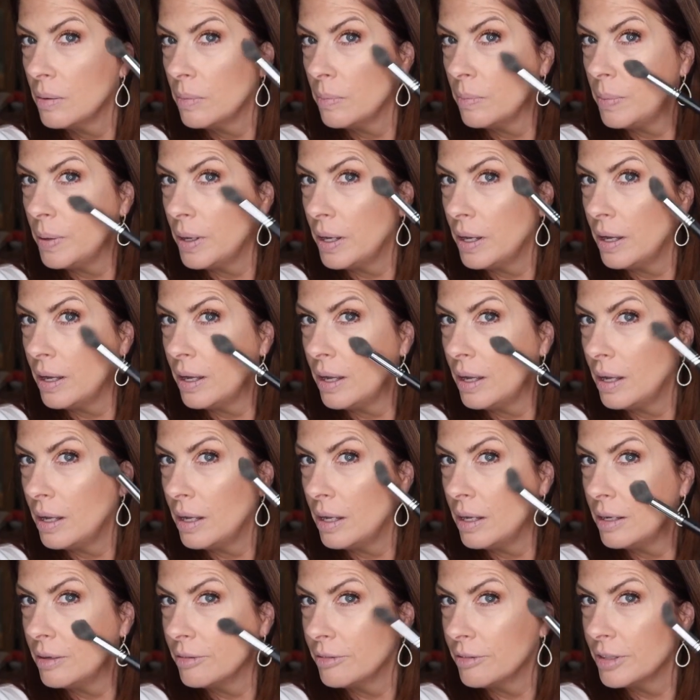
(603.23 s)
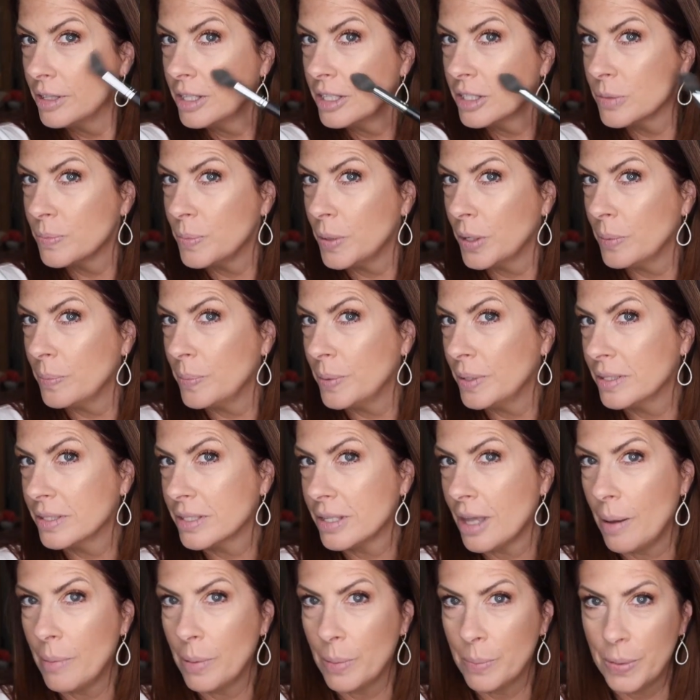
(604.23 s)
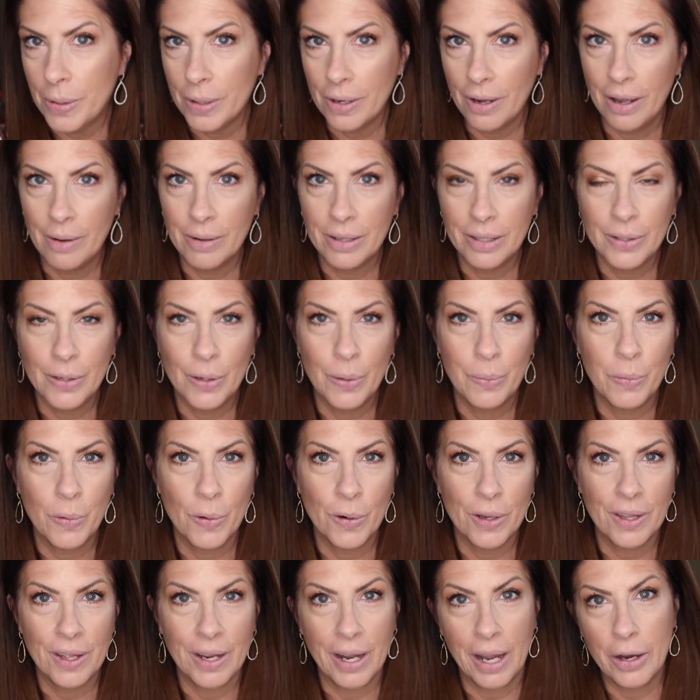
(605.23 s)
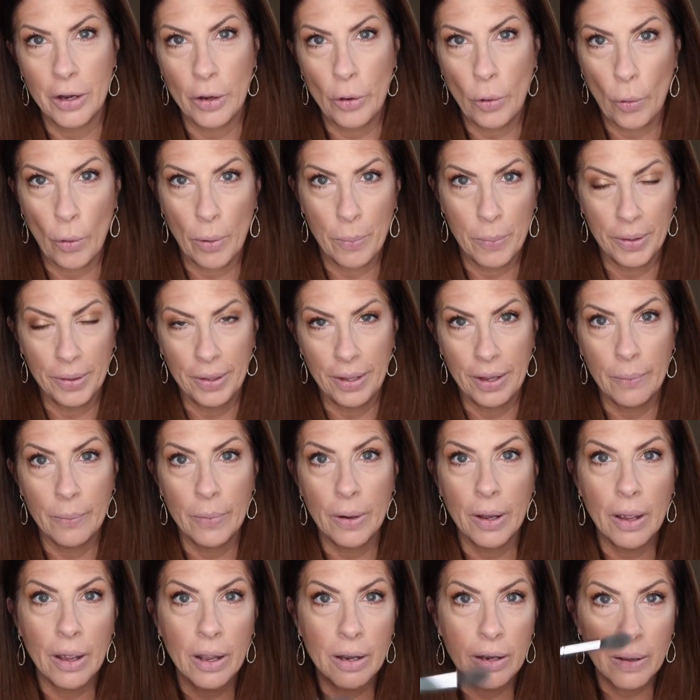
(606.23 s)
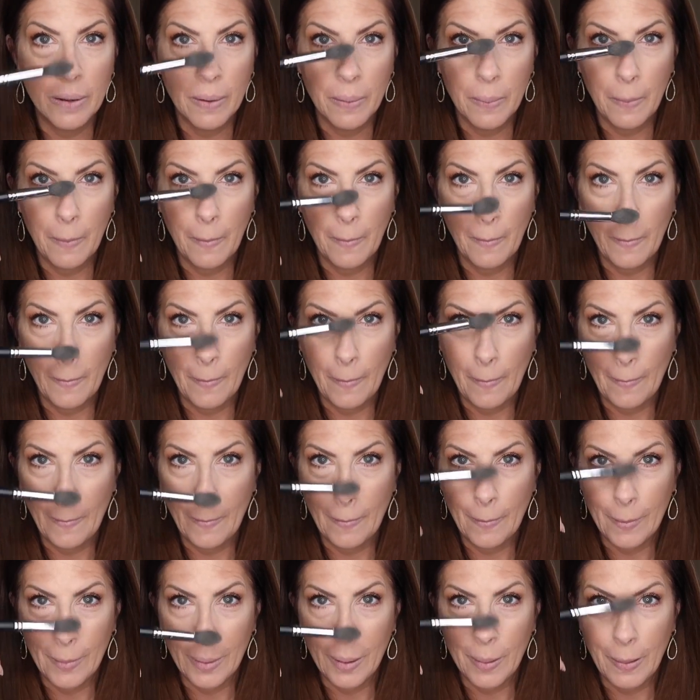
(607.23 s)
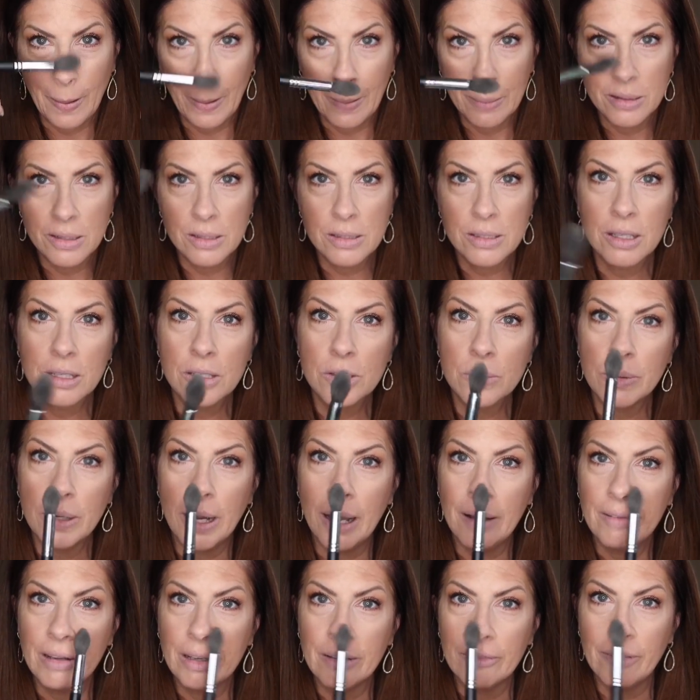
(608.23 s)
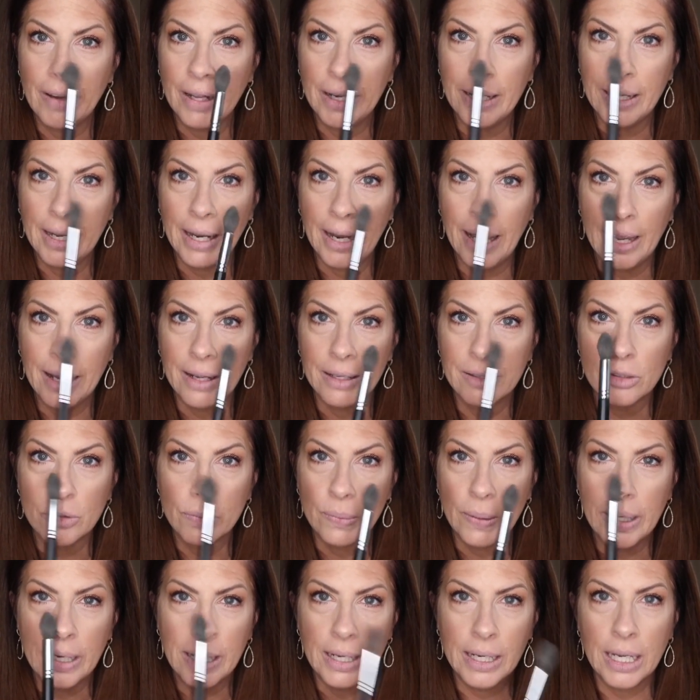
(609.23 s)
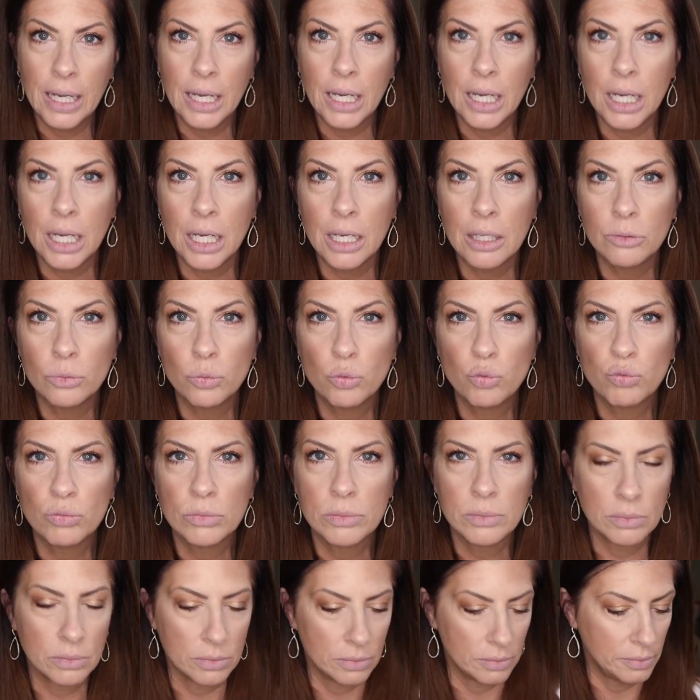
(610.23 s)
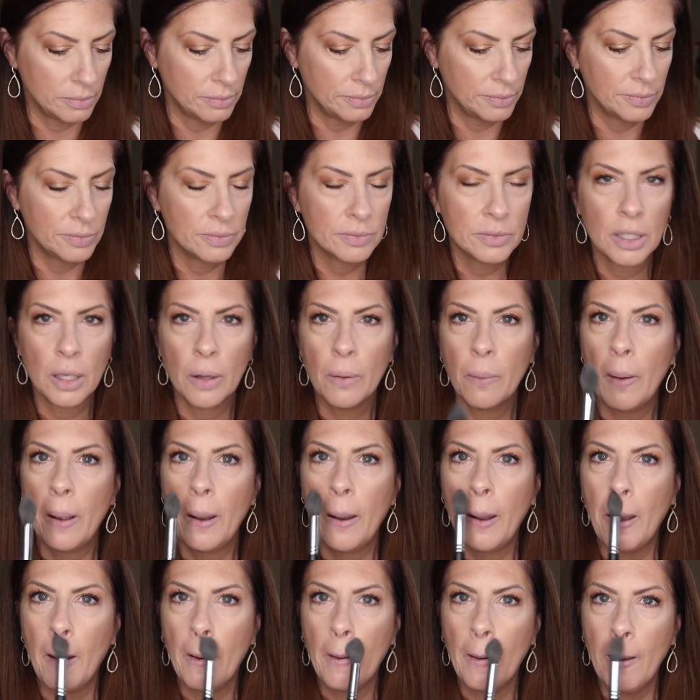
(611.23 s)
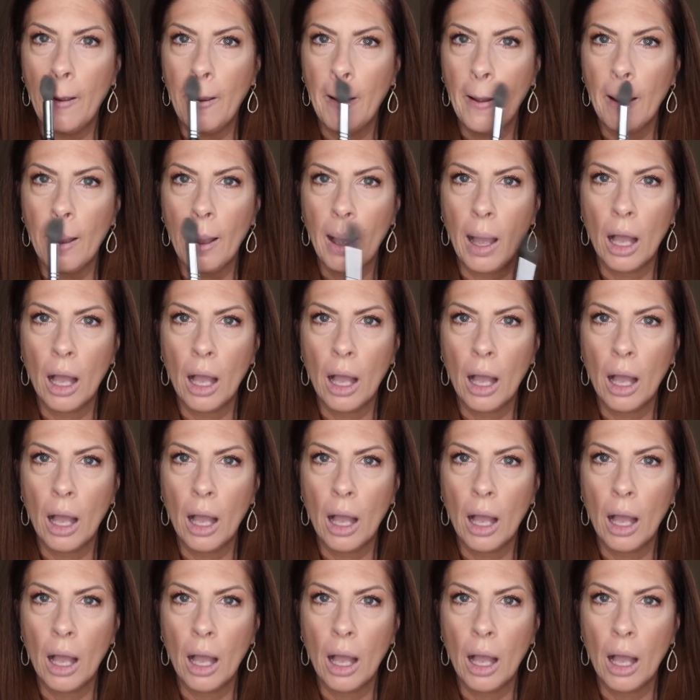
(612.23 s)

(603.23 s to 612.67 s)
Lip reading: But for this purpose, I'm gonna put on a little more than I normally would. Just because we're having fun today. It's springy. Why not, right?